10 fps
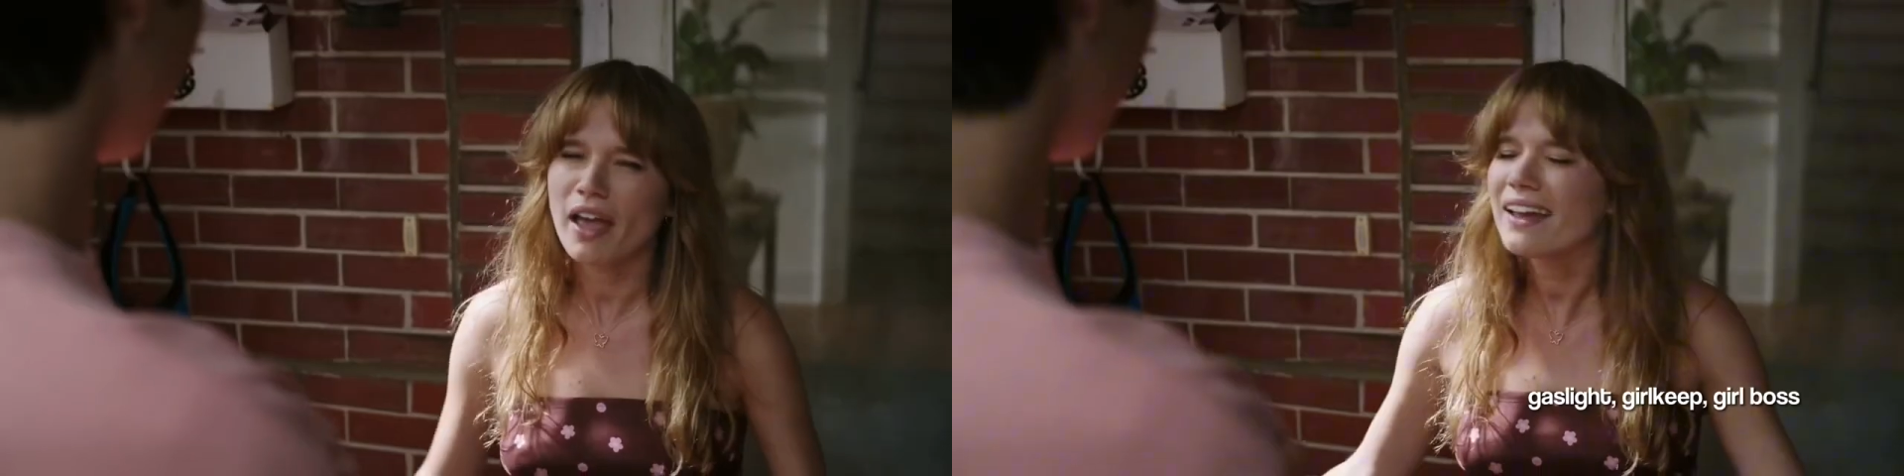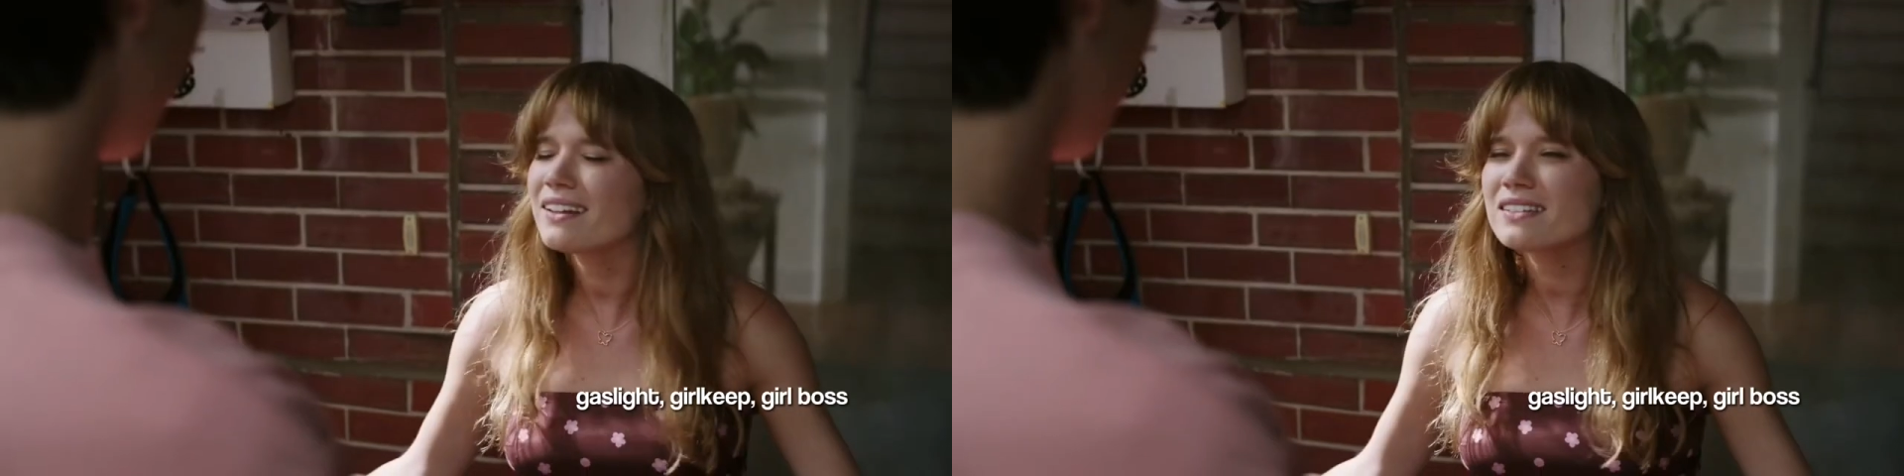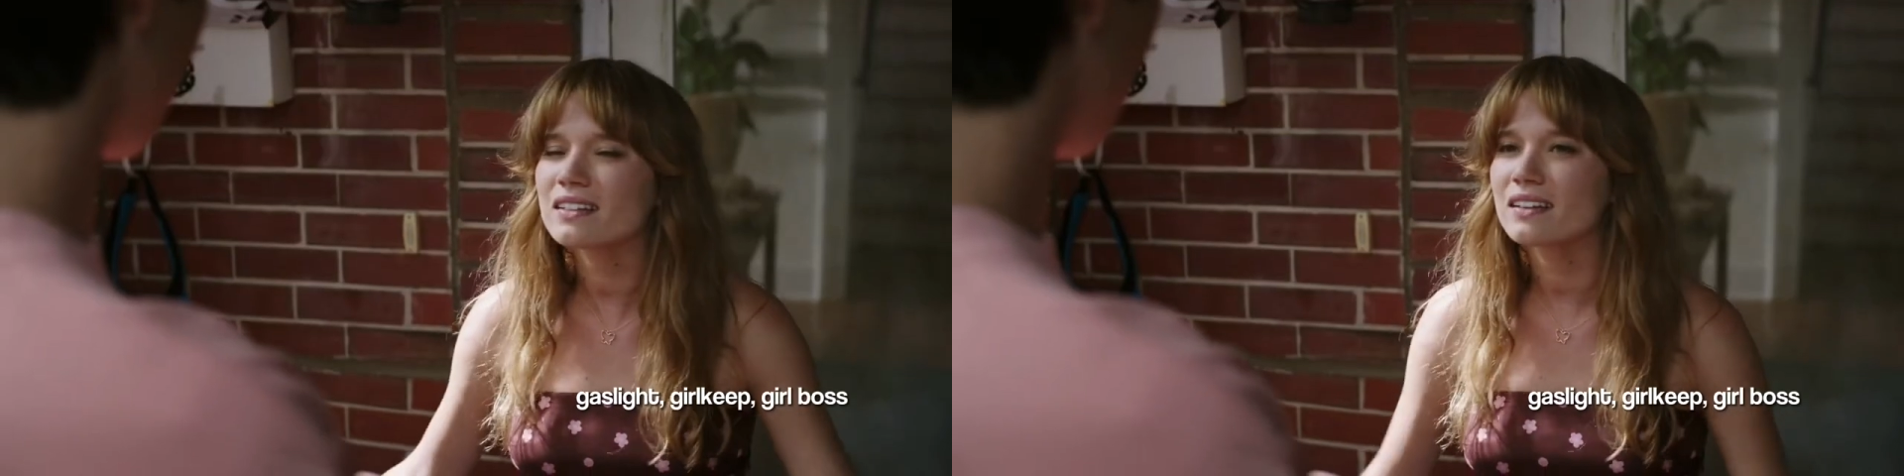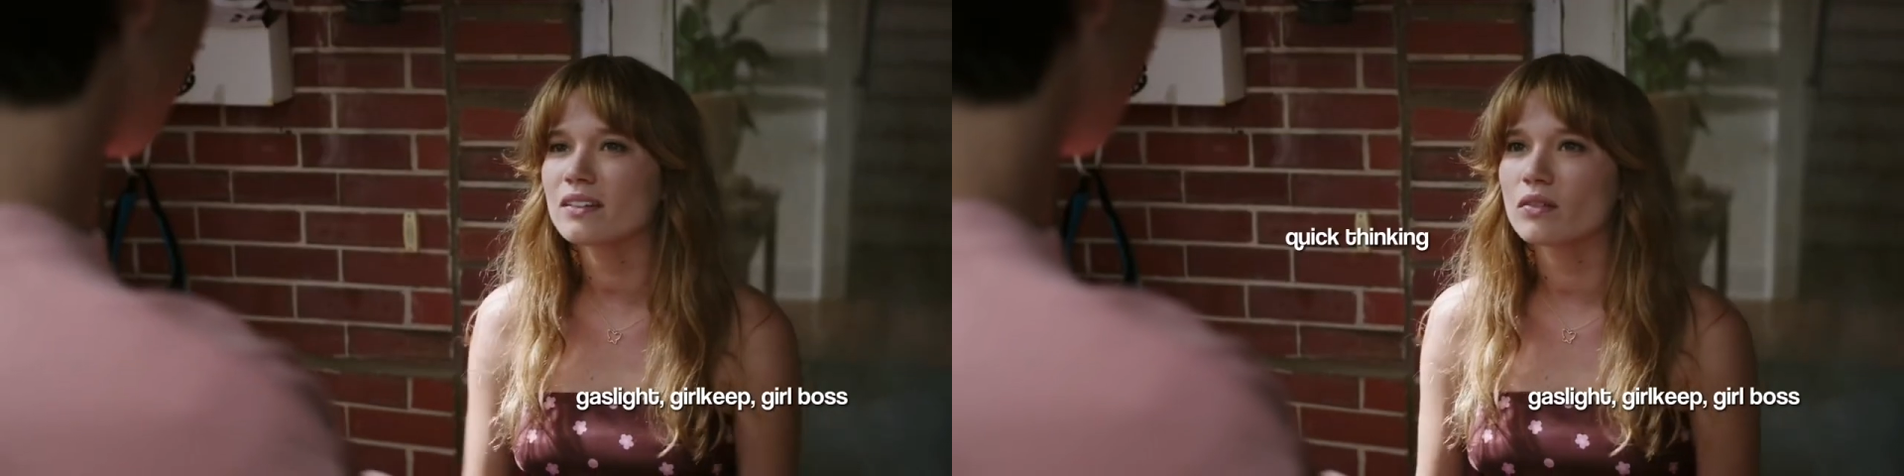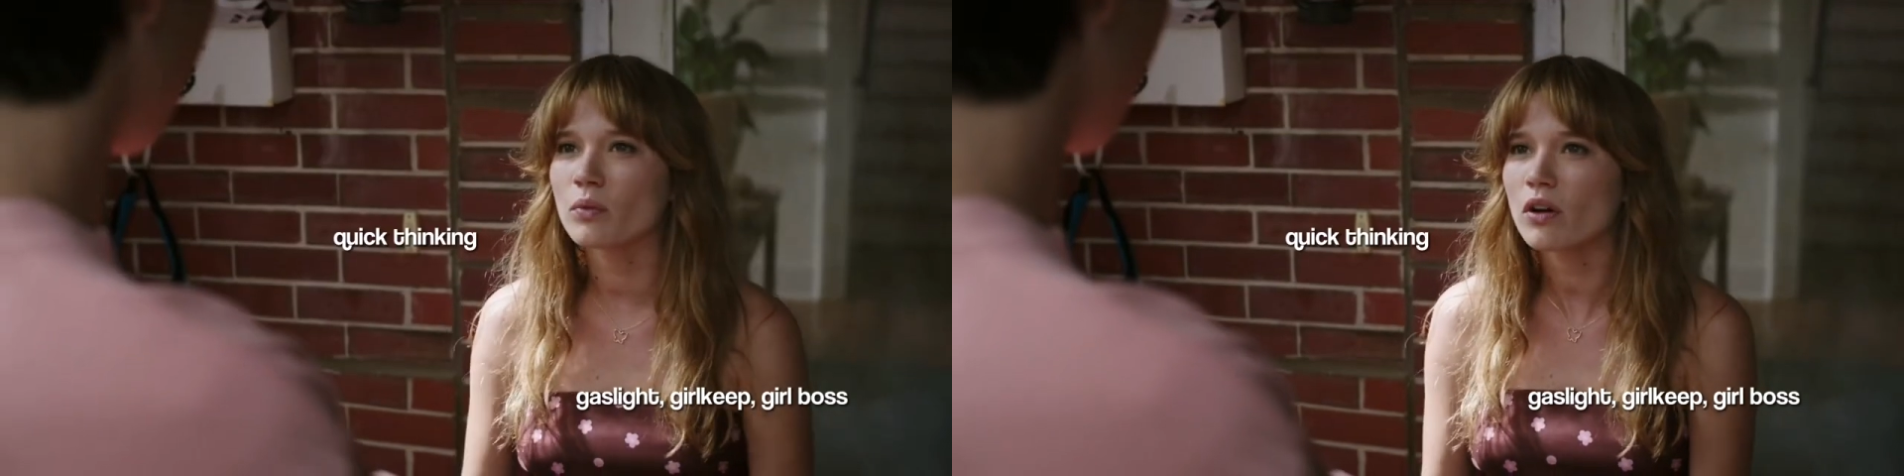And?
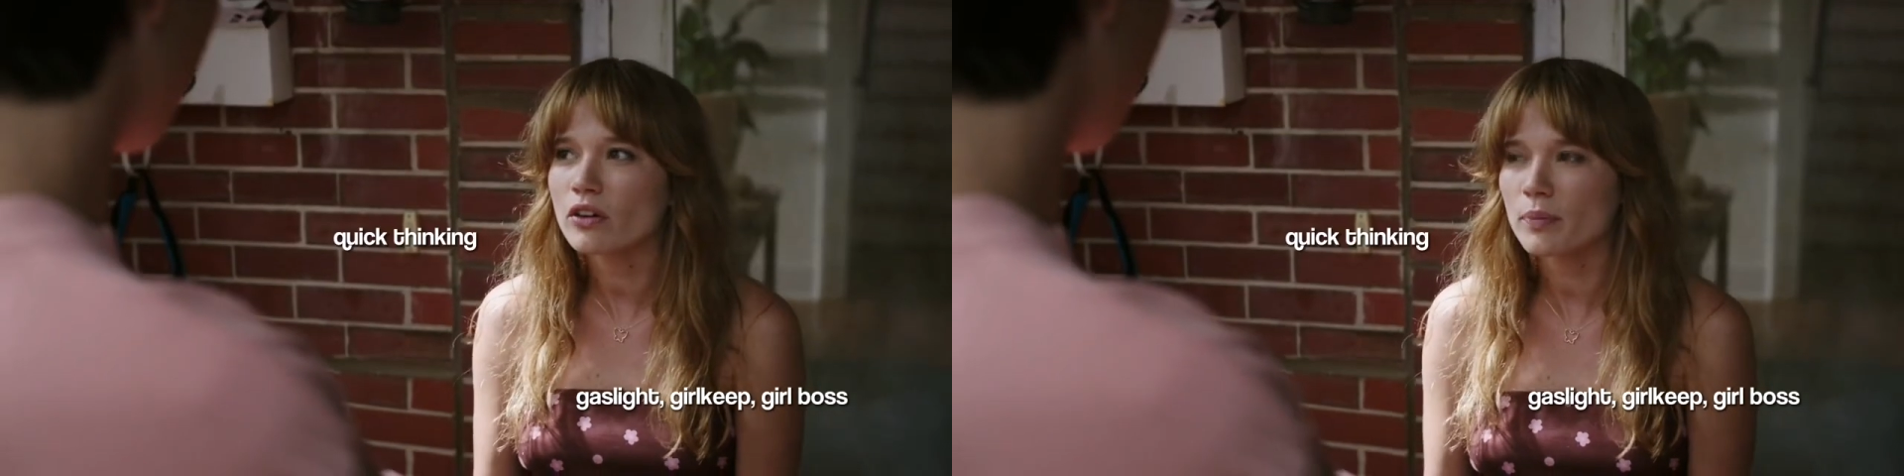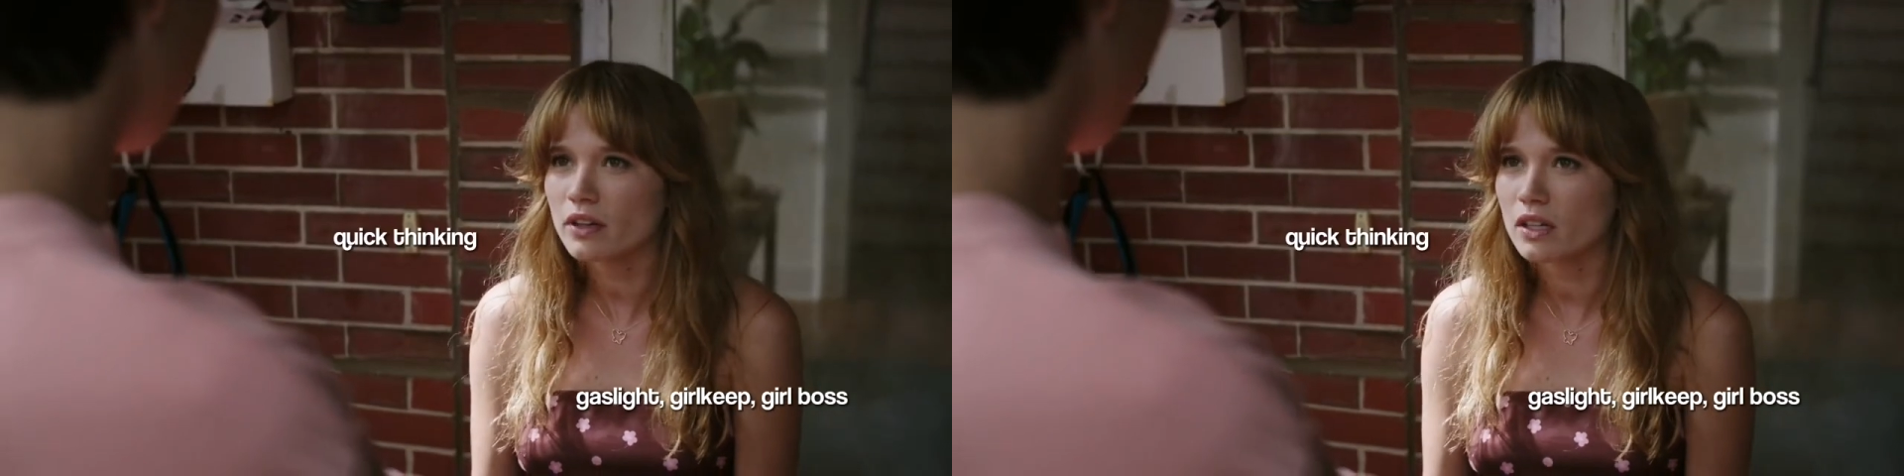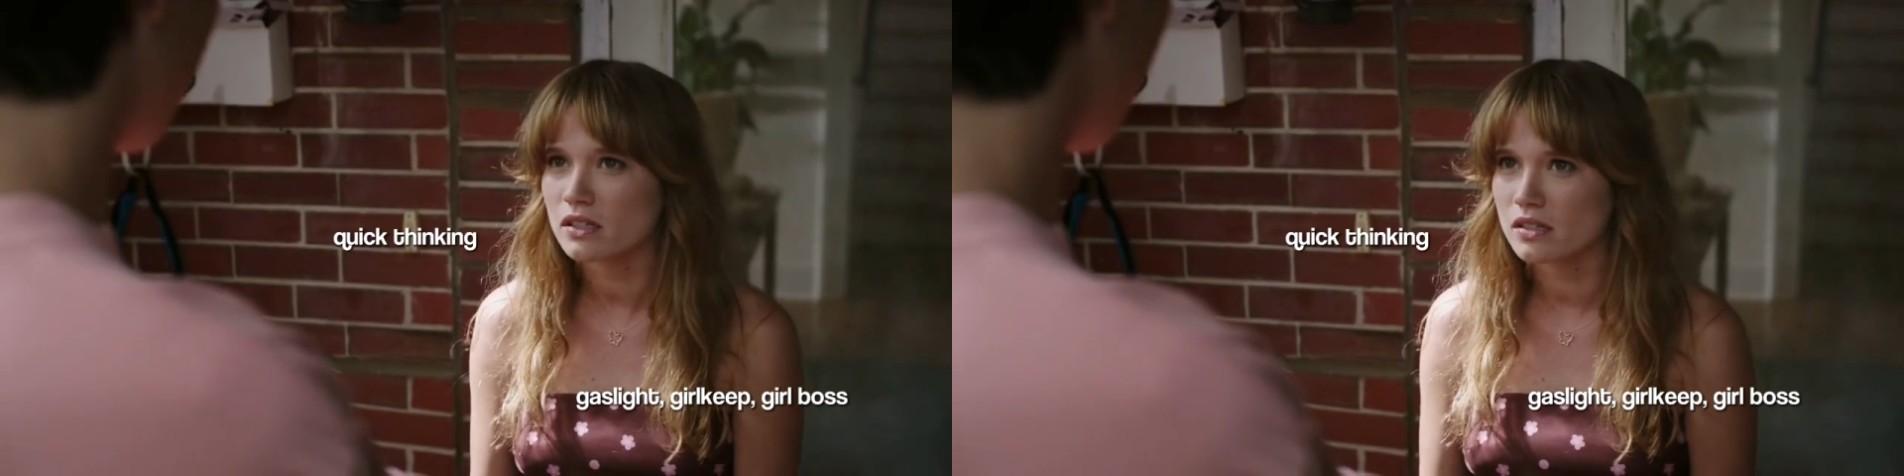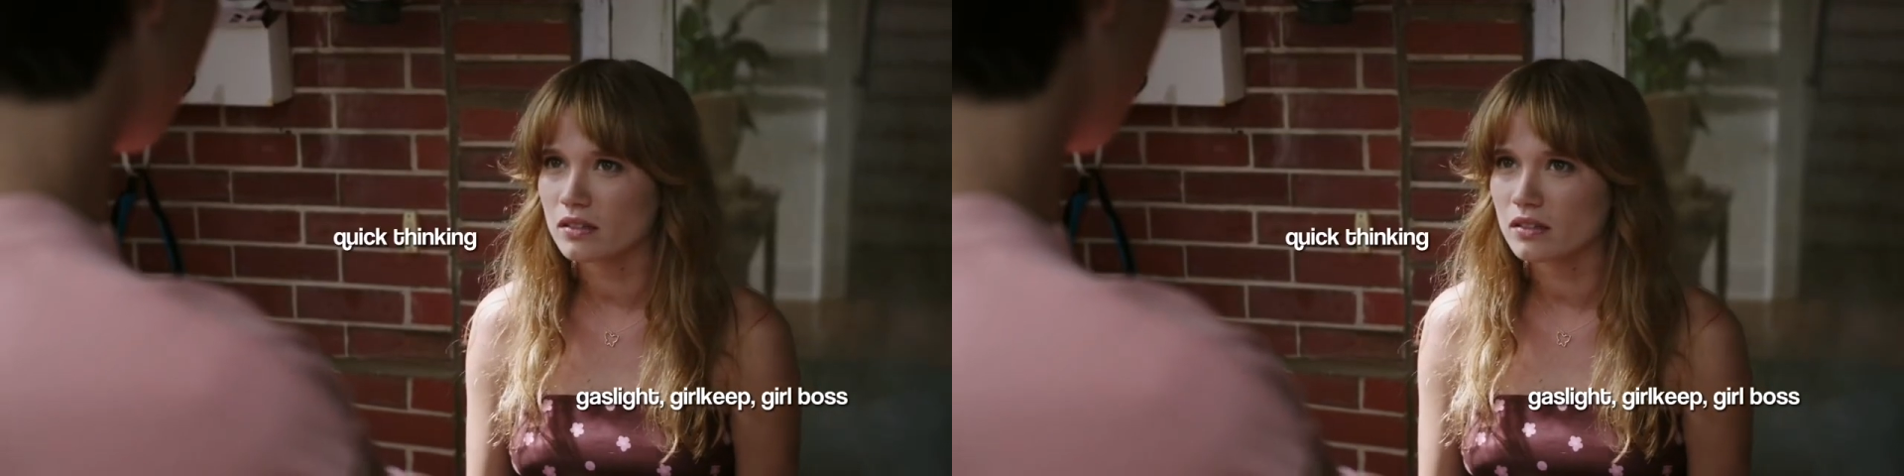We're on our periods.